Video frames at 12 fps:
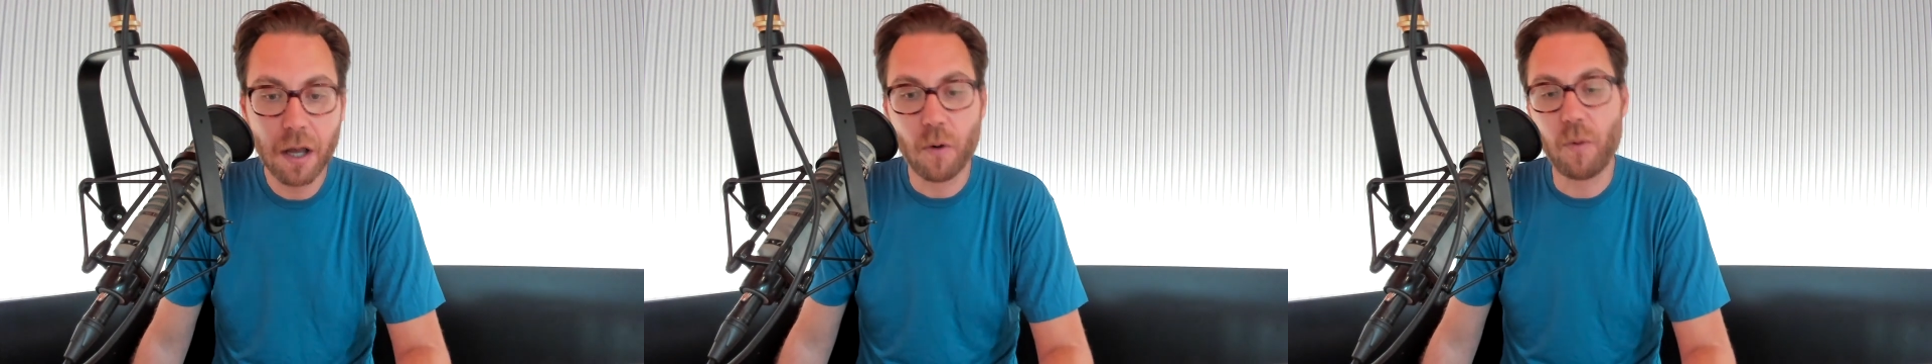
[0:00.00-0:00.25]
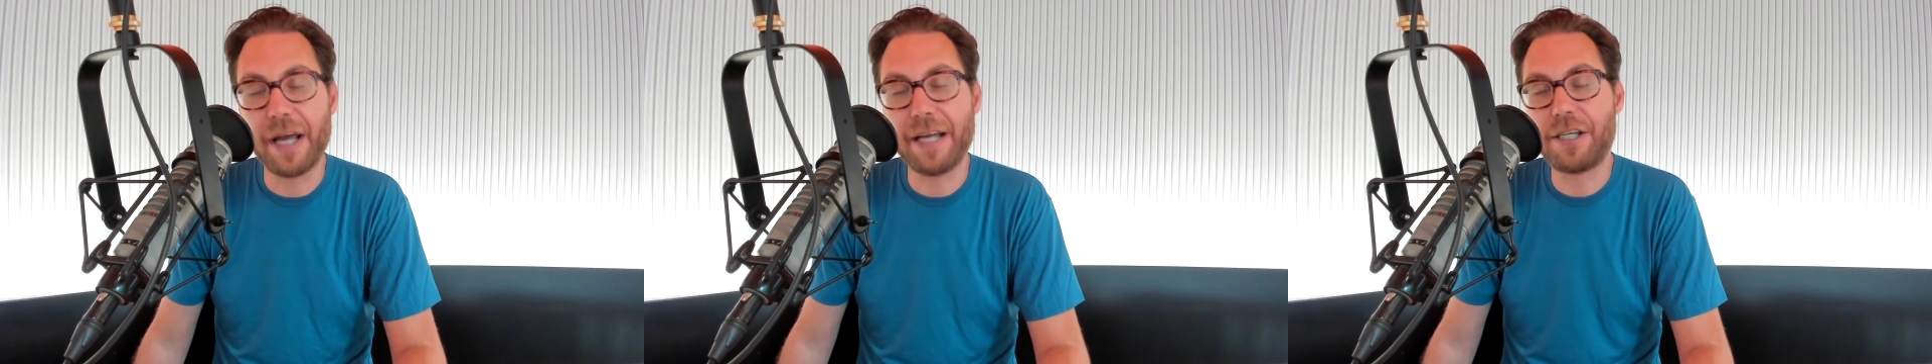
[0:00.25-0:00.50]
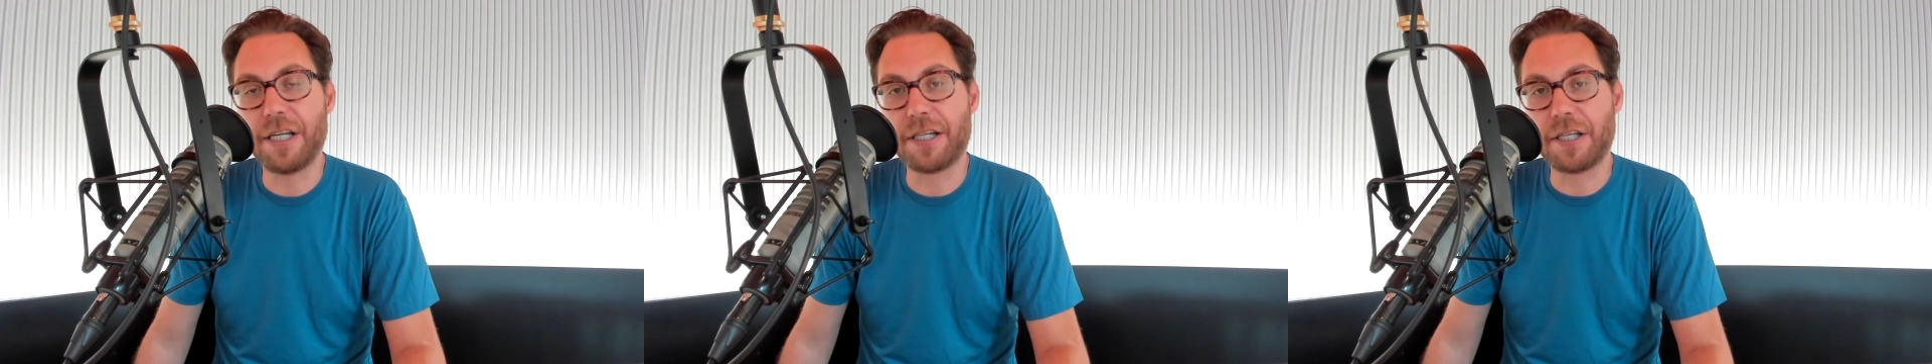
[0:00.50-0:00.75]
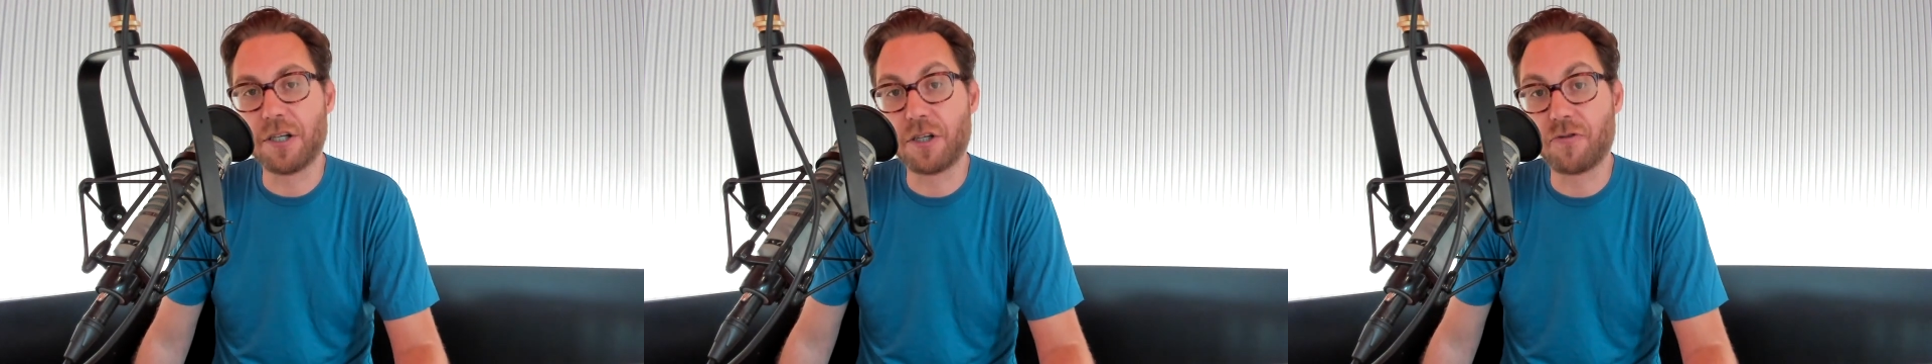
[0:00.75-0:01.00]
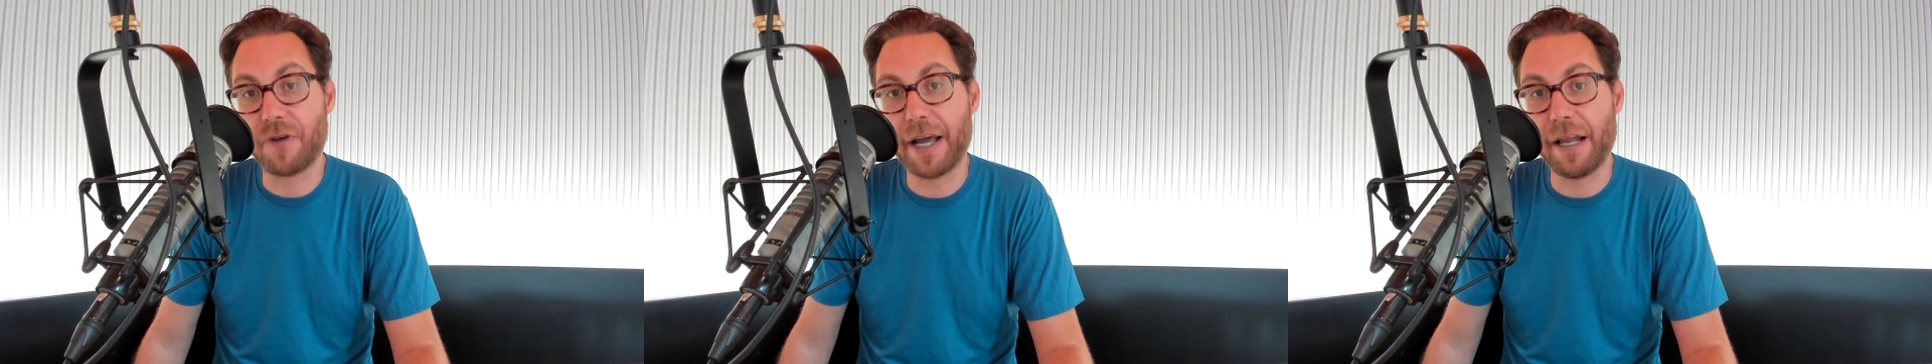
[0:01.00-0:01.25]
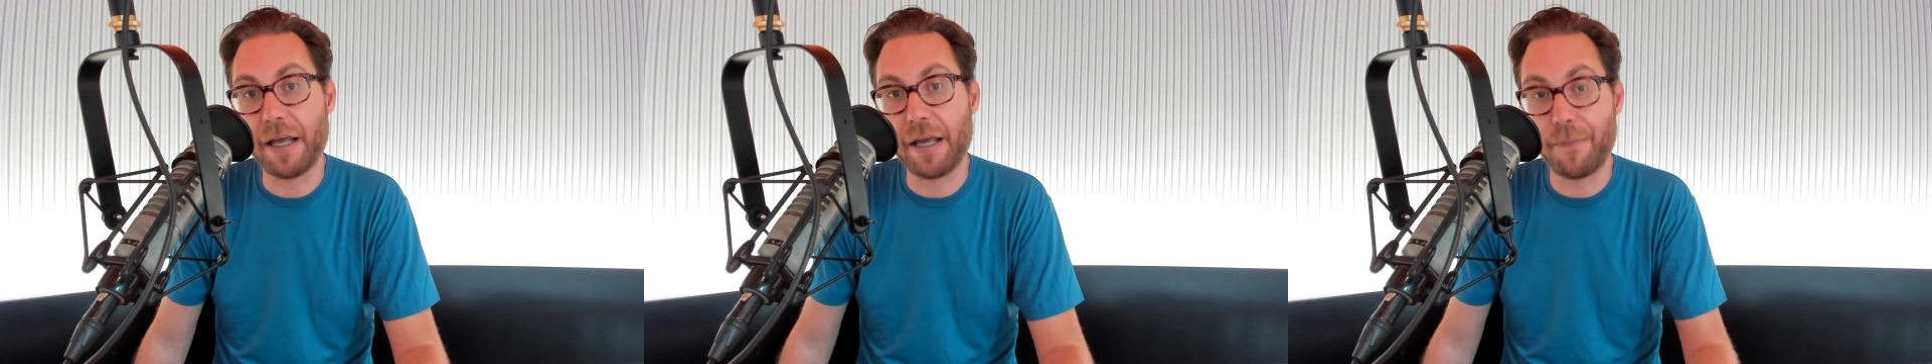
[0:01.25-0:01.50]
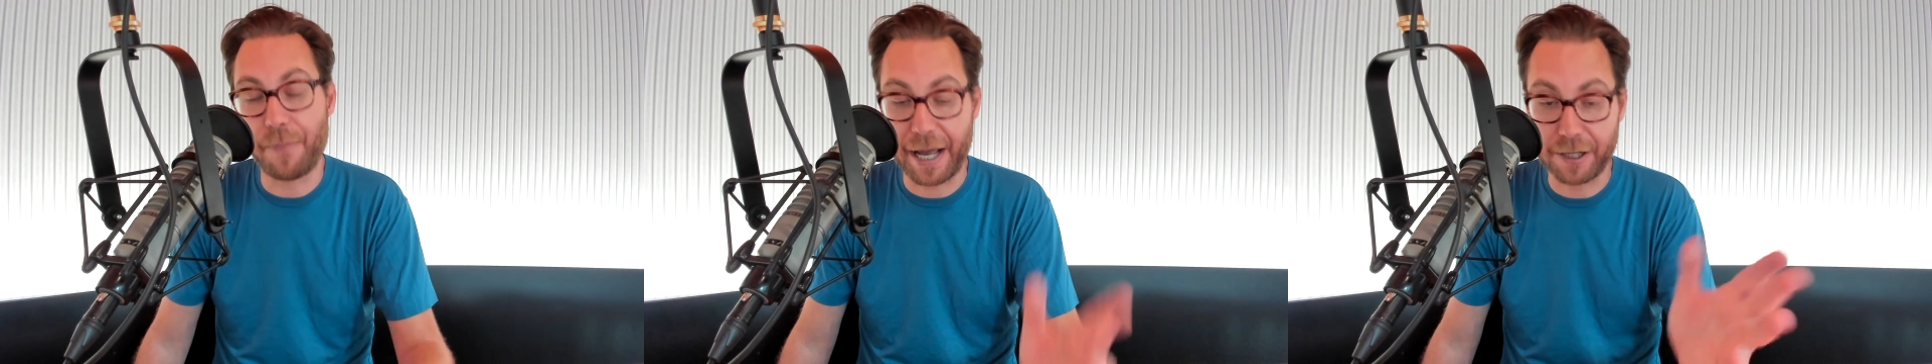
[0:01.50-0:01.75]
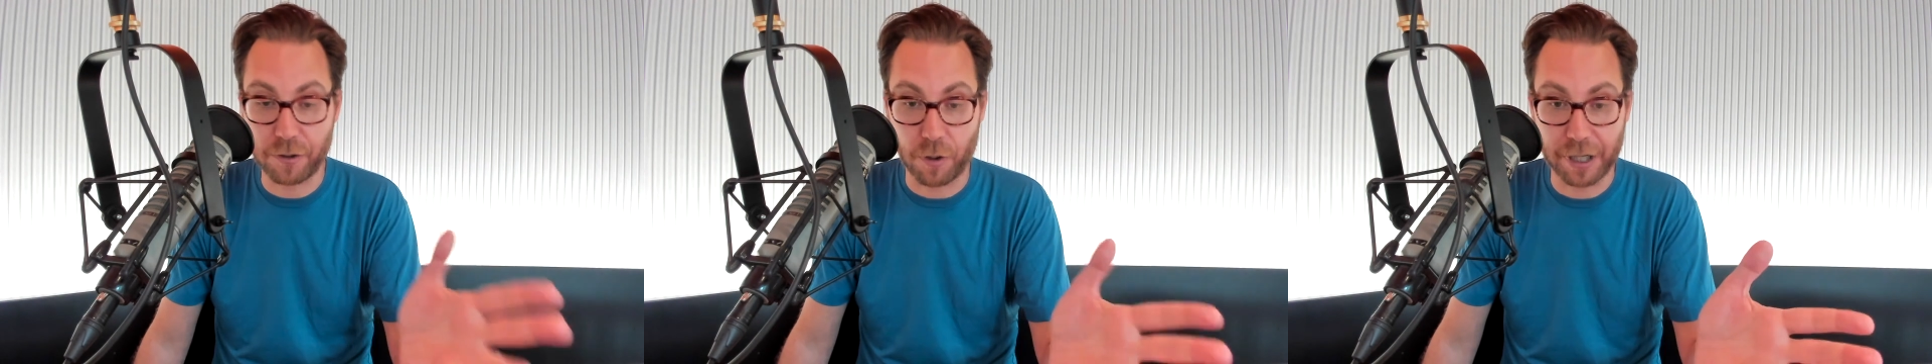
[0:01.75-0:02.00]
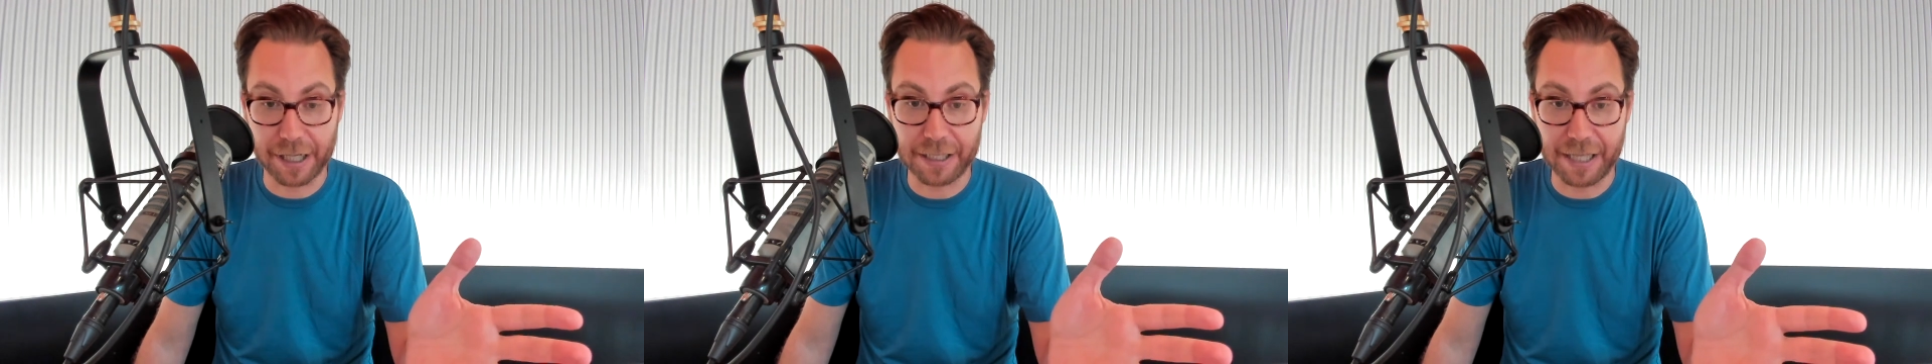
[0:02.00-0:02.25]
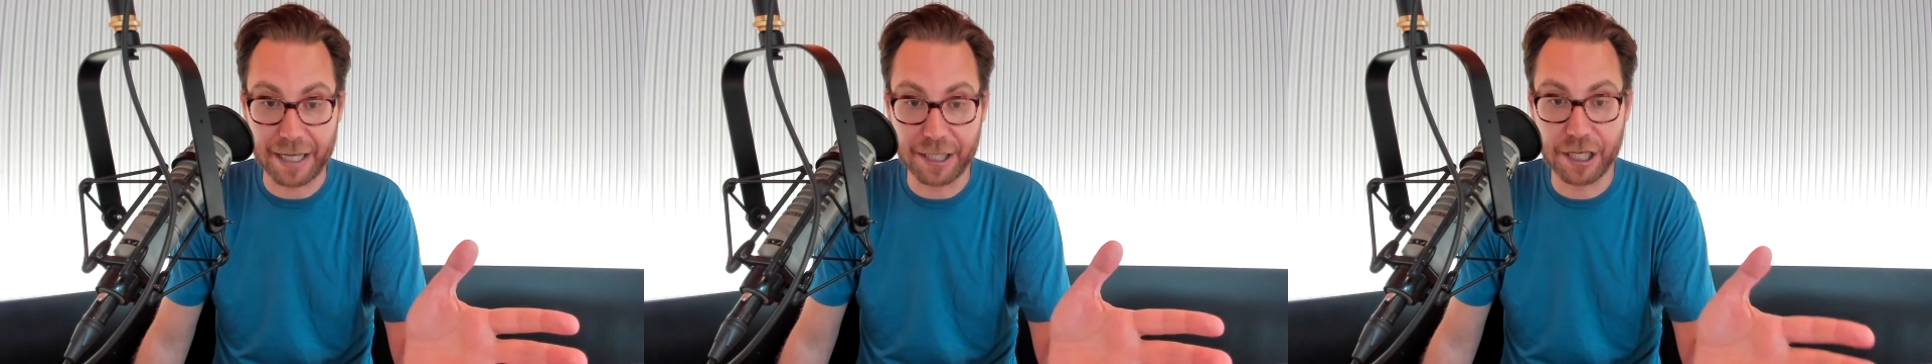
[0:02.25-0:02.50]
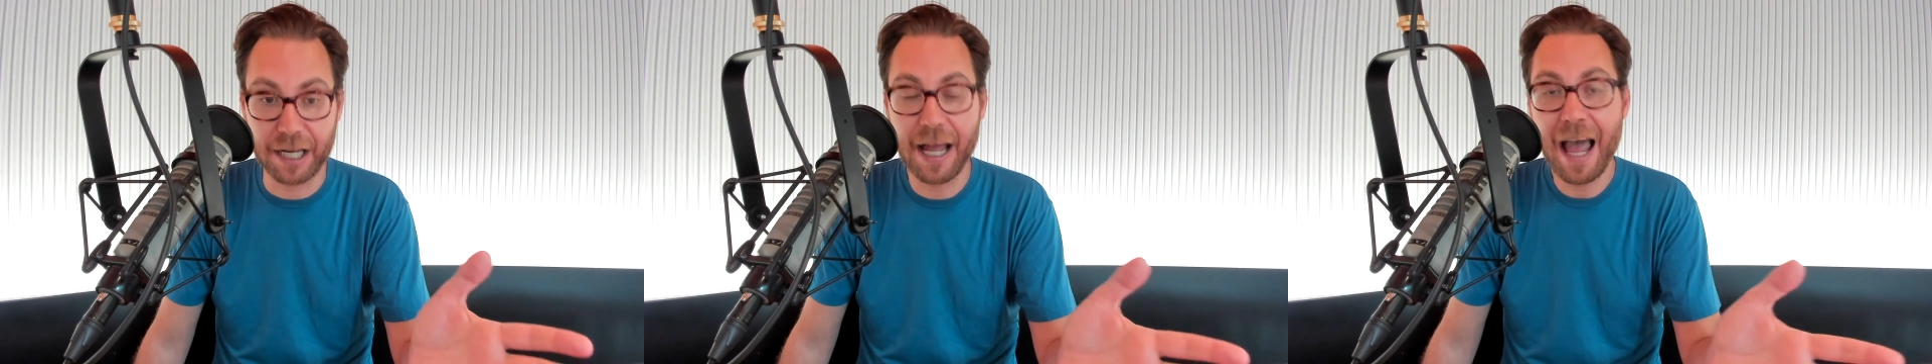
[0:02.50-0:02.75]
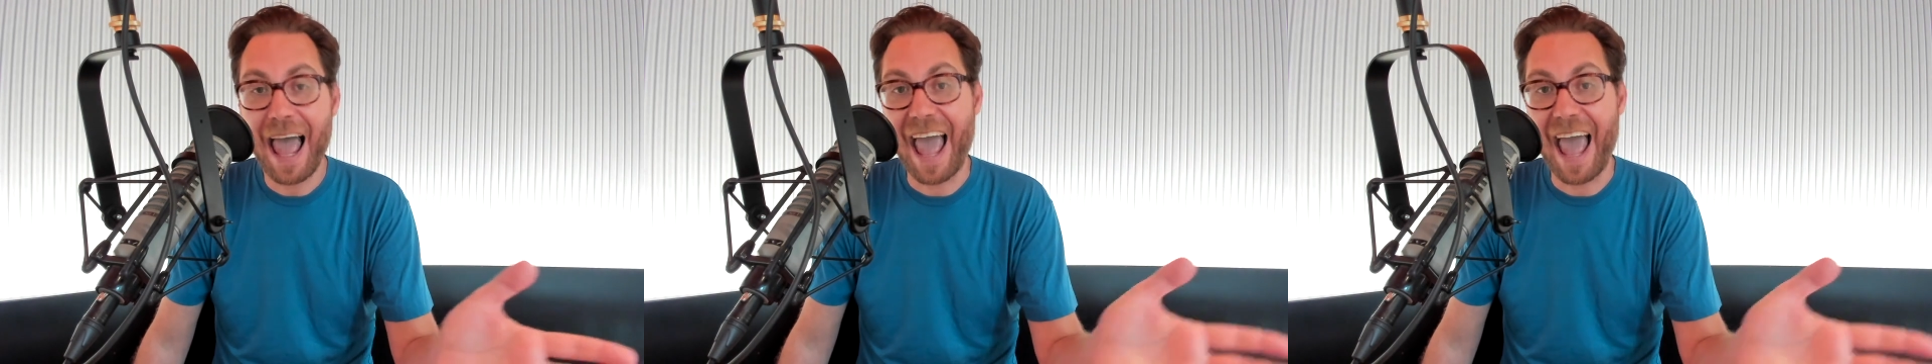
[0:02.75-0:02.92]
which is an Israeli-based organization,